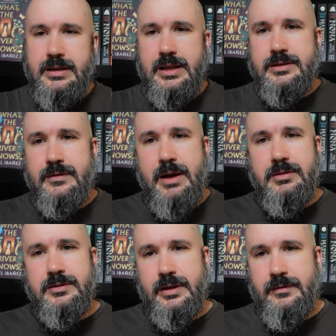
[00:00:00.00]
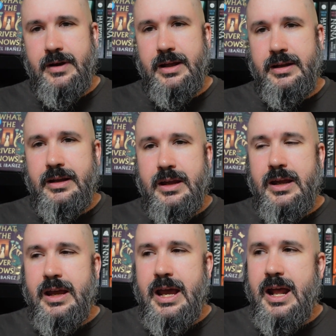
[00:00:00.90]
And so that was really fun
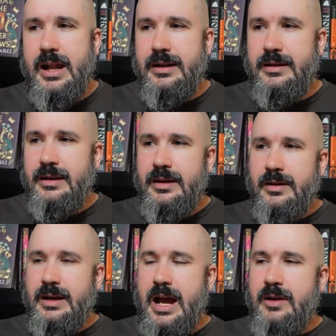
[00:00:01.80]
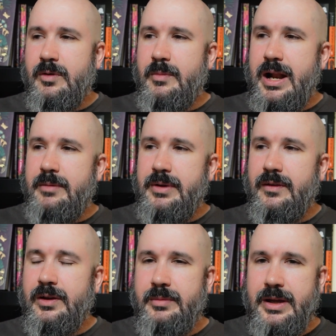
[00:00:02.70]
and kind of reminded me a
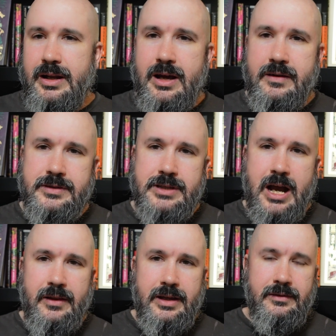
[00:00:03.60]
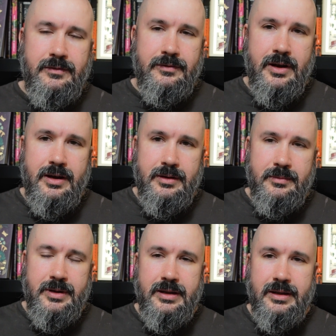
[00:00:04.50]
little bit of Shalin
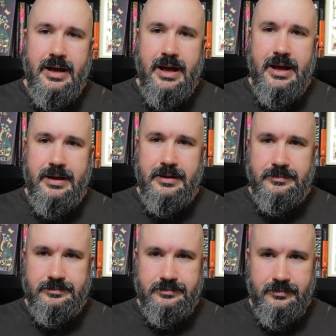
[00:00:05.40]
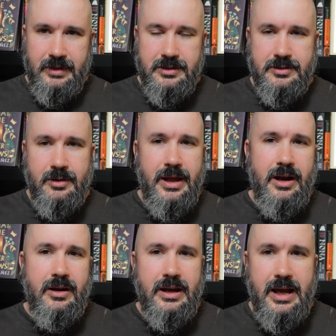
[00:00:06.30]
from
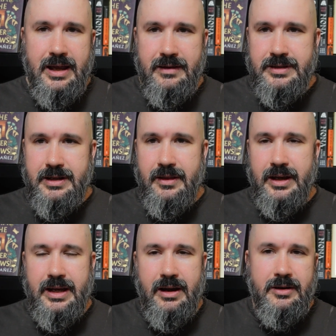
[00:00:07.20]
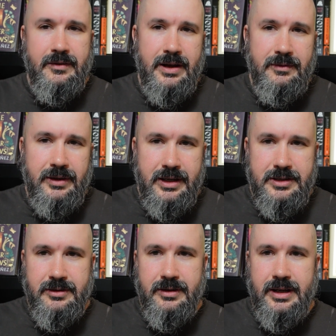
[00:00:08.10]
Stormlight Archives, and a character that I really
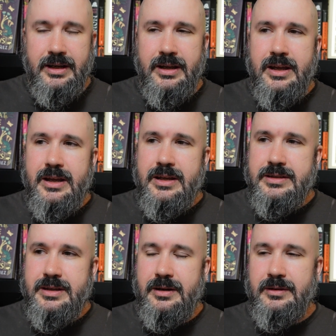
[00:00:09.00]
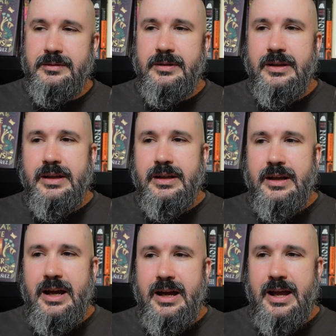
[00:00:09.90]
enjoy. So
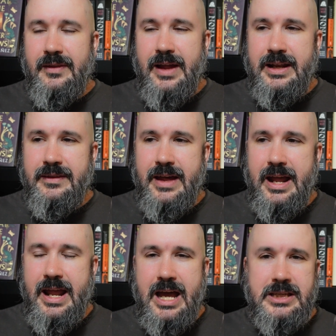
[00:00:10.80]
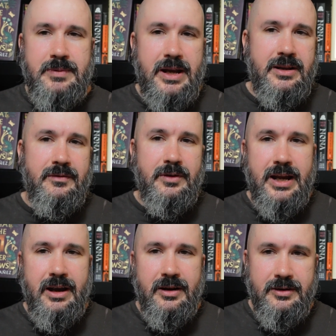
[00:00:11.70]
I liked that aspect of her
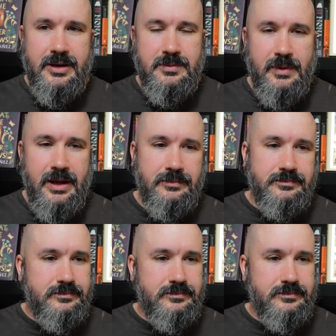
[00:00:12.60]
character as well.